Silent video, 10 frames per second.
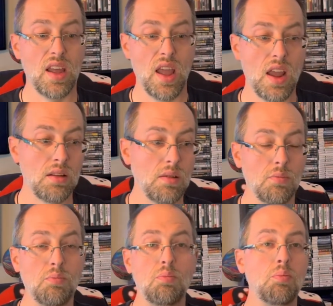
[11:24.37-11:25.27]

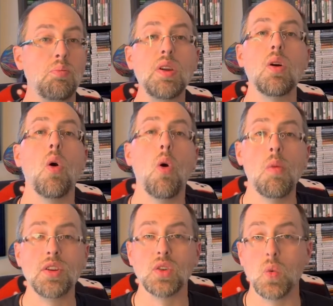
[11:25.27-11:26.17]
and beat a whole
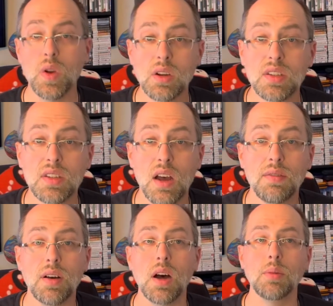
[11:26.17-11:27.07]
bunch of weird stuff
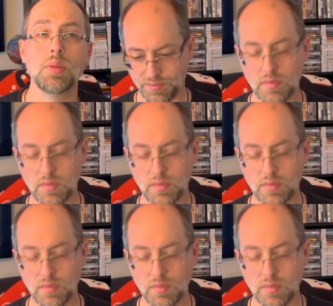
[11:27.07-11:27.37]
up.